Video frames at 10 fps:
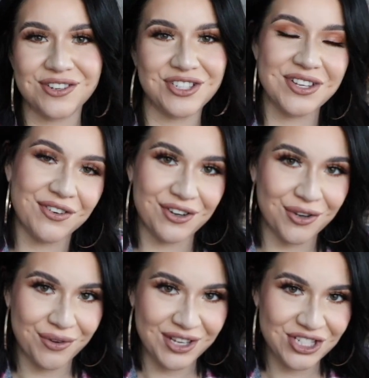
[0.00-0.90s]
are she's never going to
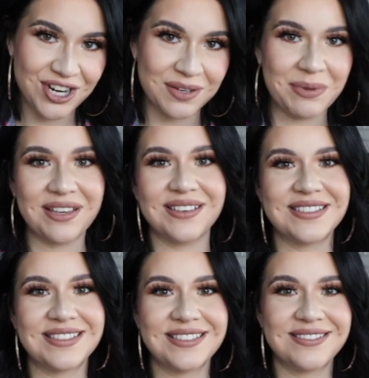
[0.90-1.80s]
go get checked
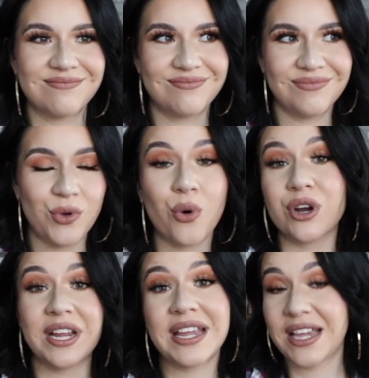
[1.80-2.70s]
because,
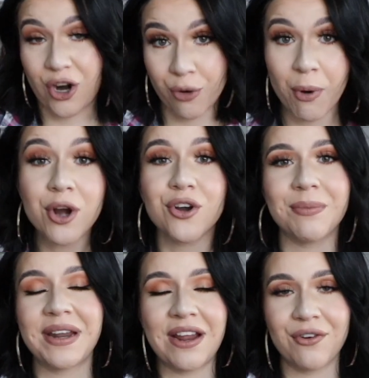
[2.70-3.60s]
or her partner
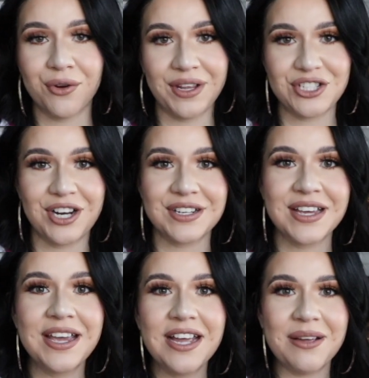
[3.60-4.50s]
may never go get checked
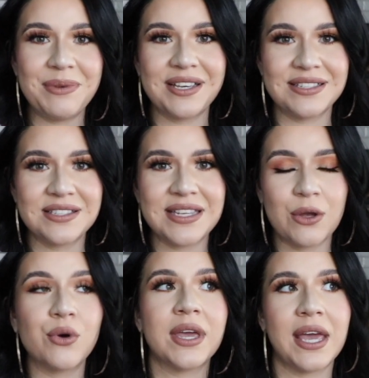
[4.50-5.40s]
because it's
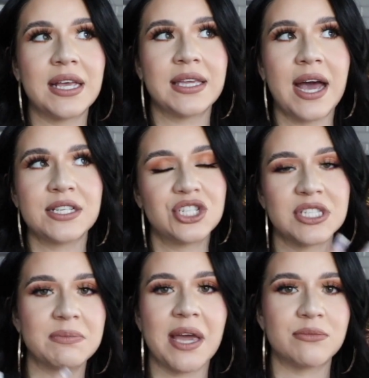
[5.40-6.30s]
like, okay, yeah, it's
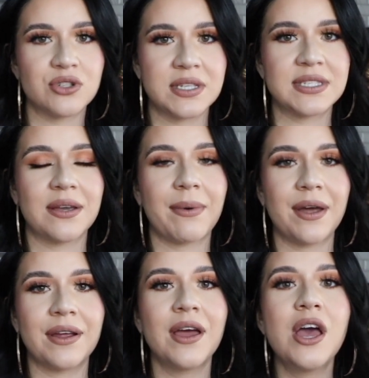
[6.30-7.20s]
just me, I'm stressing
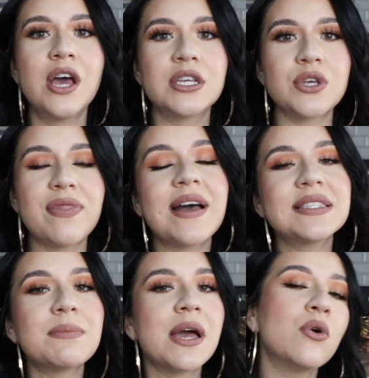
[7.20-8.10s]
about it. So
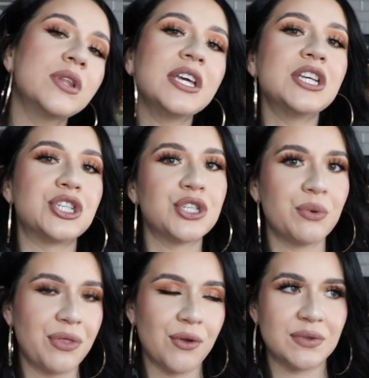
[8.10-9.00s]
that's my only issue
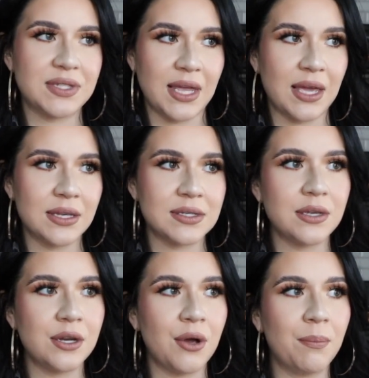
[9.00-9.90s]
with those sayings,
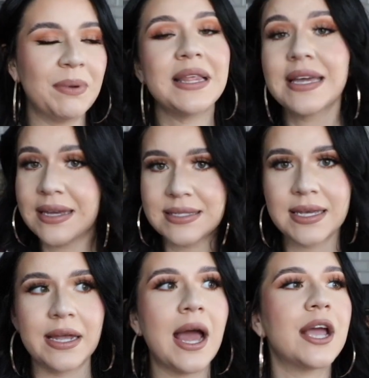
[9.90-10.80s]
you know. But like I
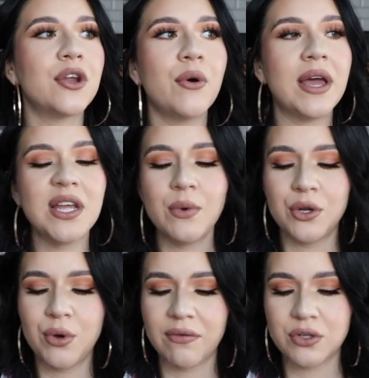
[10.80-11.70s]
said, I know anyone
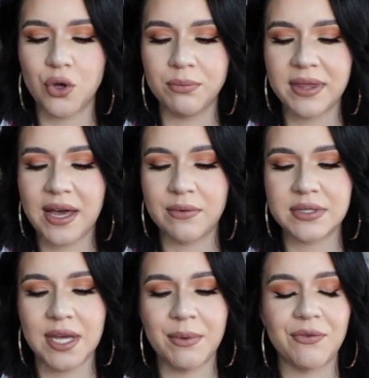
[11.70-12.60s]
who ever told me that
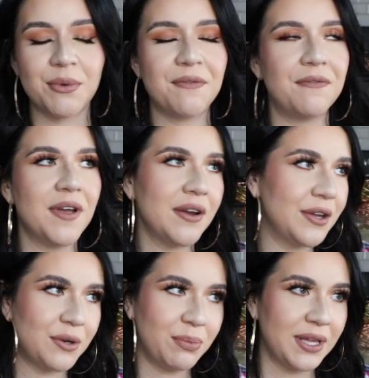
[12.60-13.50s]
was coming from a very
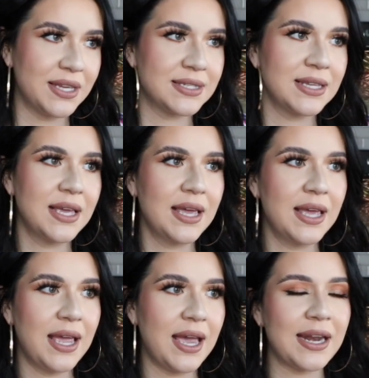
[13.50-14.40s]
good place,
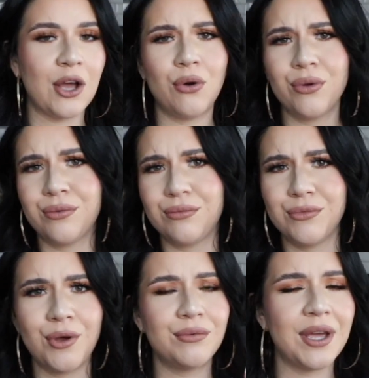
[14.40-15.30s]
and I hold
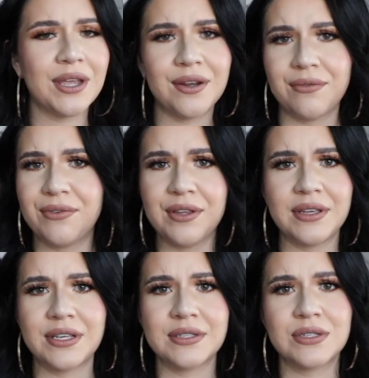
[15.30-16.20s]
no negative
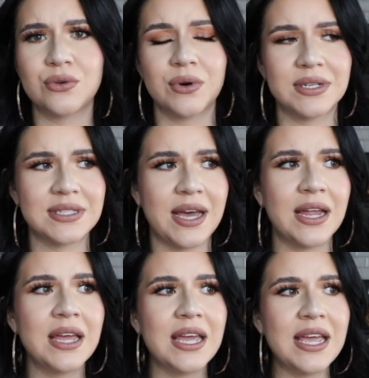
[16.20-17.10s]
feelings towards
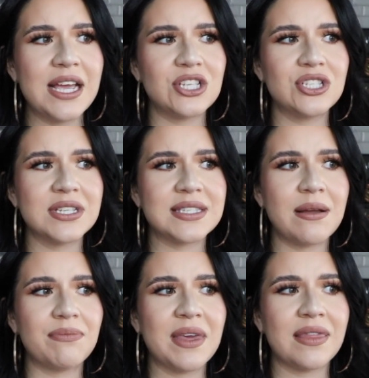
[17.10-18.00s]
that. It's just
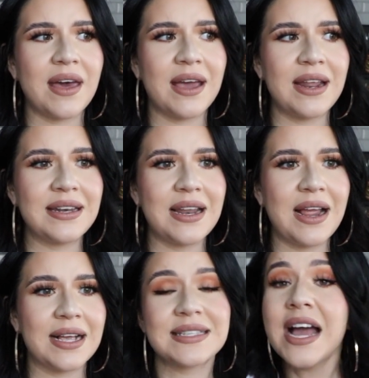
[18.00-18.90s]
something that,
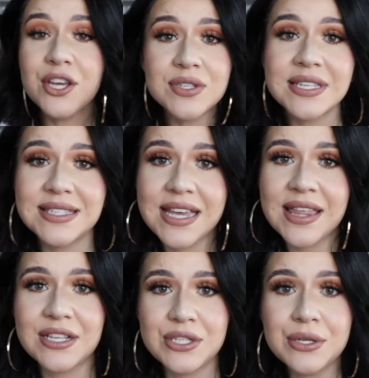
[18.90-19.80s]
because I used to say
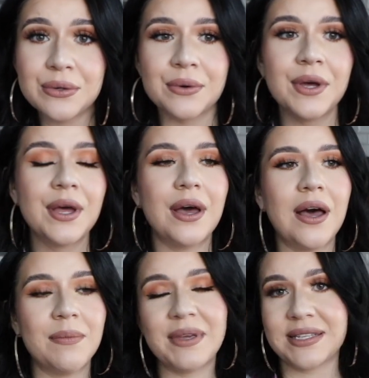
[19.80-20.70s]
that too,
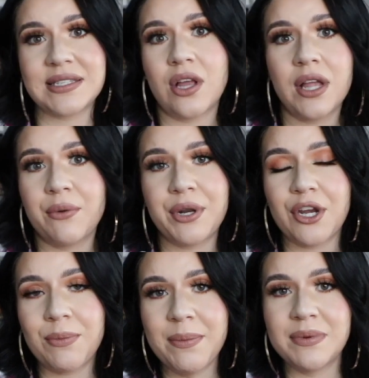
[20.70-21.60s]
because that's all I would
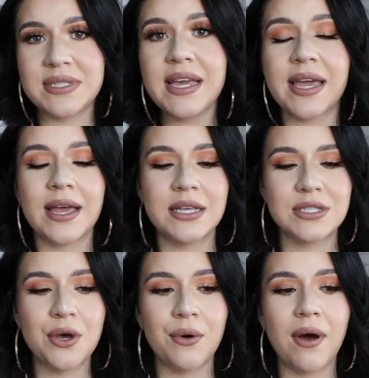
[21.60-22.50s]
hear people say.
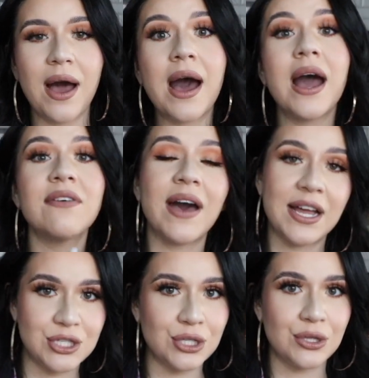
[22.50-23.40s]
So I've
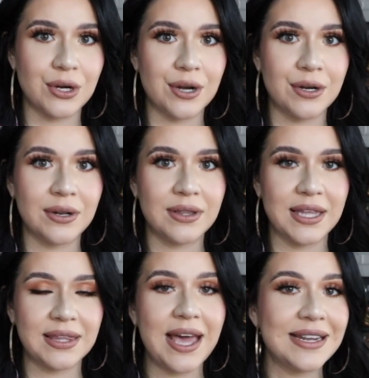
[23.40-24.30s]
had to learn
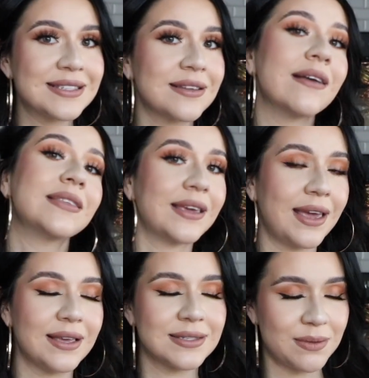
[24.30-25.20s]
that that is not the
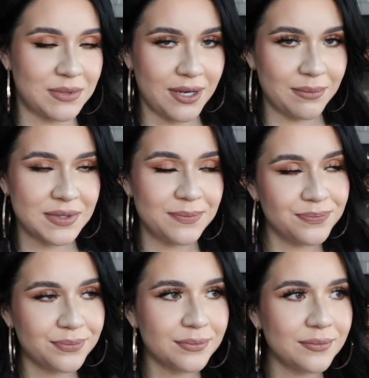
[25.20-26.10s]
case sometimes.
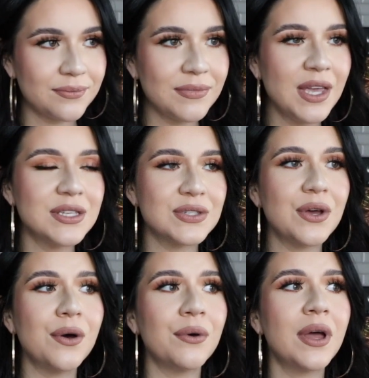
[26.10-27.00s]

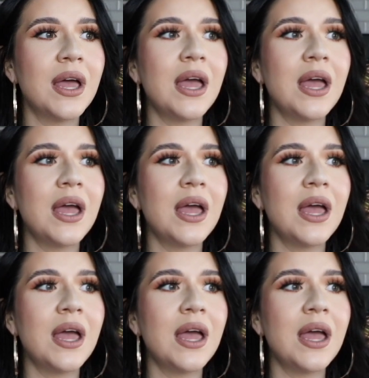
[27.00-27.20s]
So